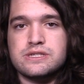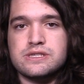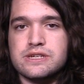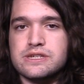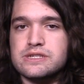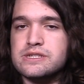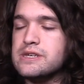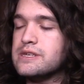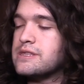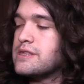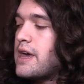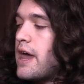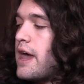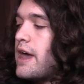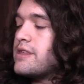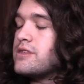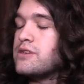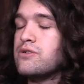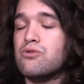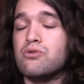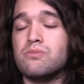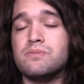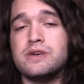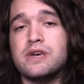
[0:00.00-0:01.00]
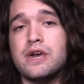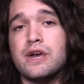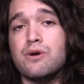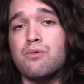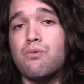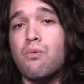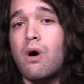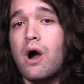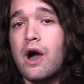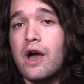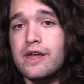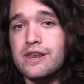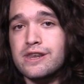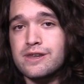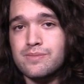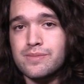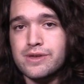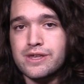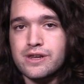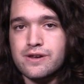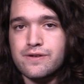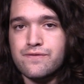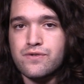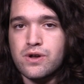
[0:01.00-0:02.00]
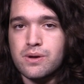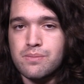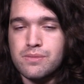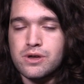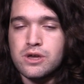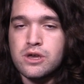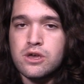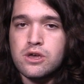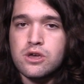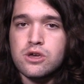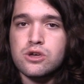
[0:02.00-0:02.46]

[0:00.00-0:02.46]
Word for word: things like that, there will be a wine emitted from